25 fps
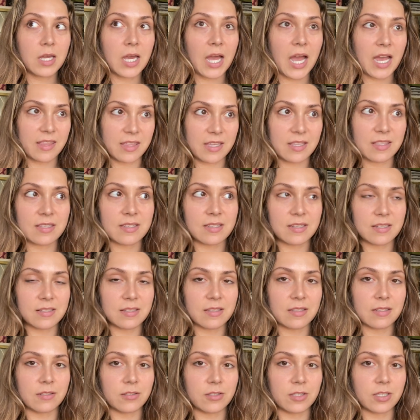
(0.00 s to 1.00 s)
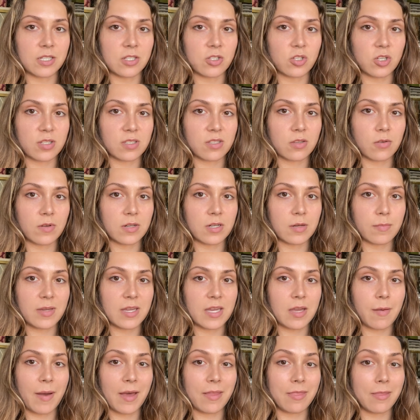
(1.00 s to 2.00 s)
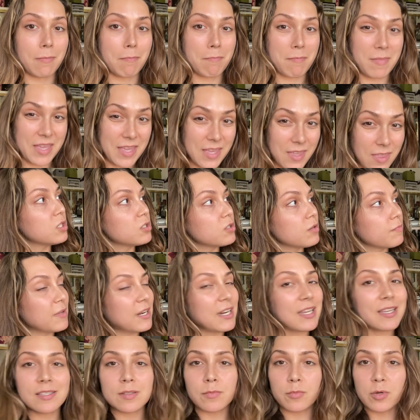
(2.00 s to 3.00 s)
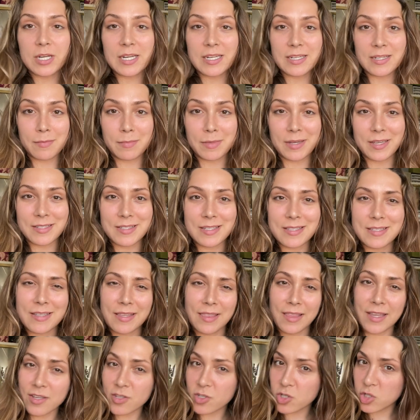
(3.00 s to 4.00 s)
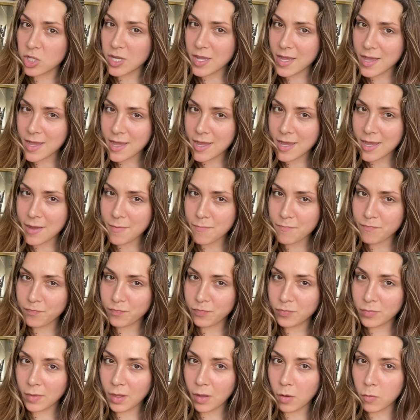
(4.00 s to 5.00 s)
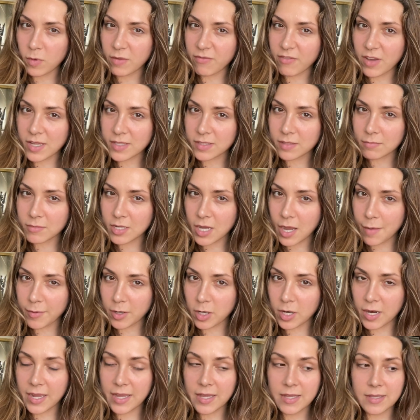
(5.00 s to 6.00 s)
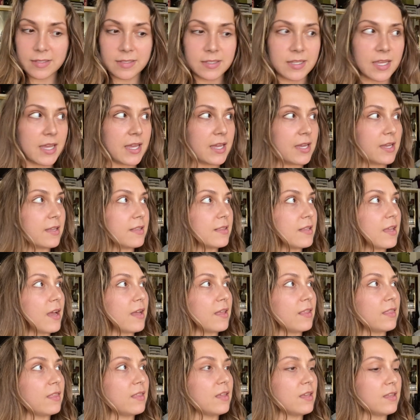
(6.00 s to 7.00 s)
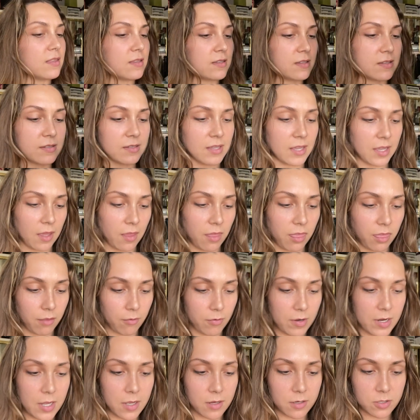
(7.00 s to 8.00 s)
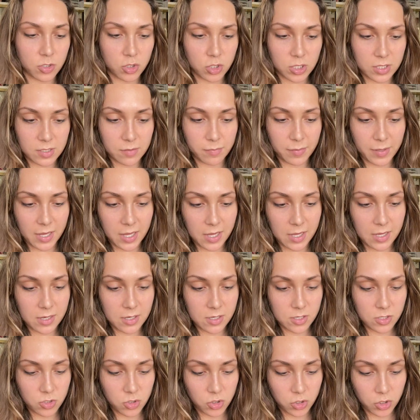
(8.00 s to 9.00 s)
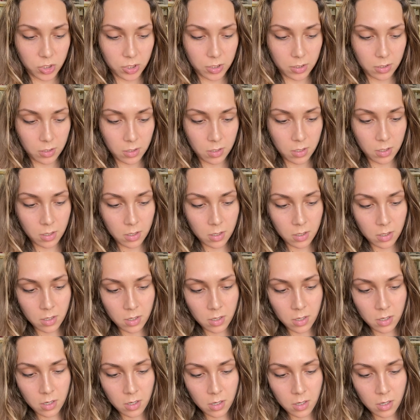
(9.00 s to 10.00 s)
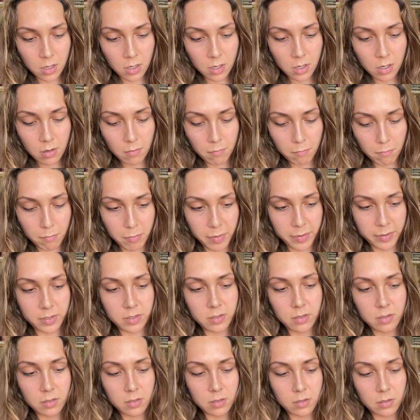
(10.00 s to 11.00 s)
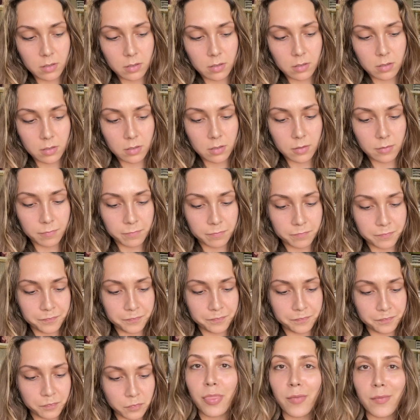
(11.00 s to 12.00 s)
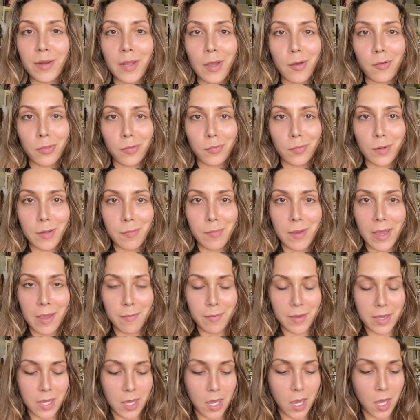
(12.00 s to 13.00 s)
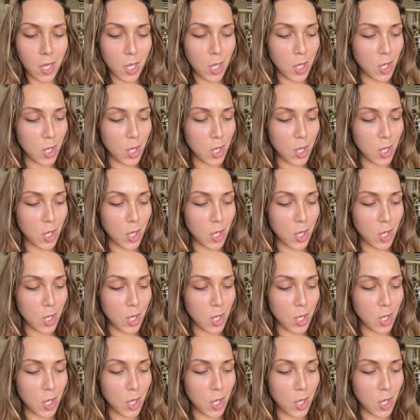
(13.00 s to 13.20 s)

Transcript: I think this is literally just going to be about the myth. So I'm going to get some reading done because it's lunchtime. We've got some time on our hands. And I think this is like a 300 page book. 303, baby.